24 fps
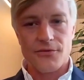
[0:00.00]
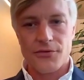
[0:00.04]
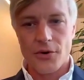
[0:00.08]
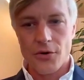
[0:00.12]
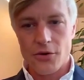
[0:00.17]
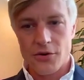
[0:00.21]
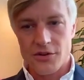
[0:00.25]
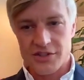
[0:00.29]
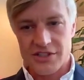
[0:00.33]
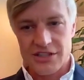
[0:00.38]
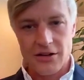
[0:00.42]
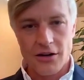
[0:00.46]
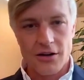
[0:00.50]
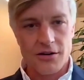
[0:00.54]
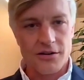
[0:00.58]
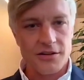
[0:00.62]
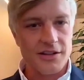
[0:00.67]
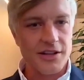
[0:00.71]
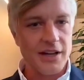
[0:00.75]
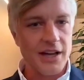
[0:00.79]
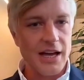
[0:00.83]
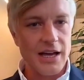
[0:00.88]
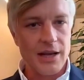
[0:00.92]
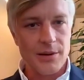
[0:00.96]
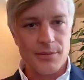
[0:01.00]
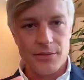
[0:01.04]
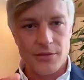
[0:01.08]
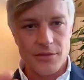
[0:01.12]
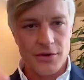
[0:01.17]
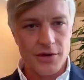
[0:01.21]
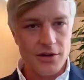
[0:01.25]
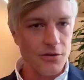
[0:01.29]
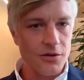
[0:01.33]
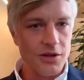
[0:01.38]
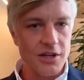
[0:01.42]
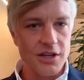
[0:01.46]
focused long
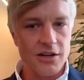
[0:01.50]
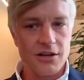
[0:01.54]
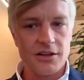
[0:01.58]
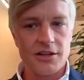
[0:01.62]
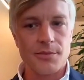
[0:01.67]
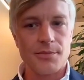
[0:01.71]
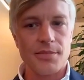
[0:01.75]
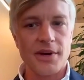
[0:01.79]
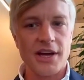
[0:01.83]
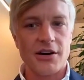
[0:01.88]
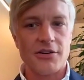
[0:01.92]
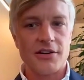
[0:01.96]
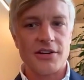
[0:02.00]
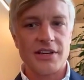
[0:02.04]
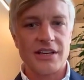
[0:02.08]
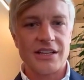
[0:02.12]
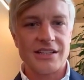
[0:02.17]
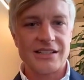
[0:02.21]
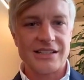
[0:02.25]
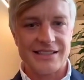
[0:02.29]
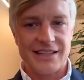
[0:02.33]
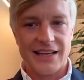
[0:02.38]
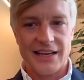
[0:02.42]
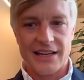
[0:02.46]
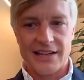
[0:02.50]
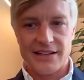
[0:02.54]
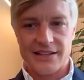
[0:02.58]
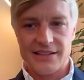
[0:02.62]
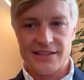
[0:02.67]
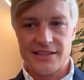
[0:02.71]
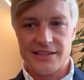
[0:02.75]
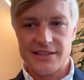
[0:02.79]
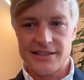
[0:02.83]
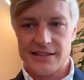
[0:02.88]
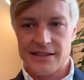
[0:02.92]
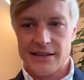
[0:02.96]
time only on the paranasal
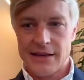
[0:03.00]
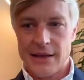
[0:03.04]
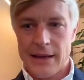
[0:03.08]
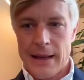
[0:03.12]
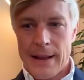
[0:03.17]
sinuses.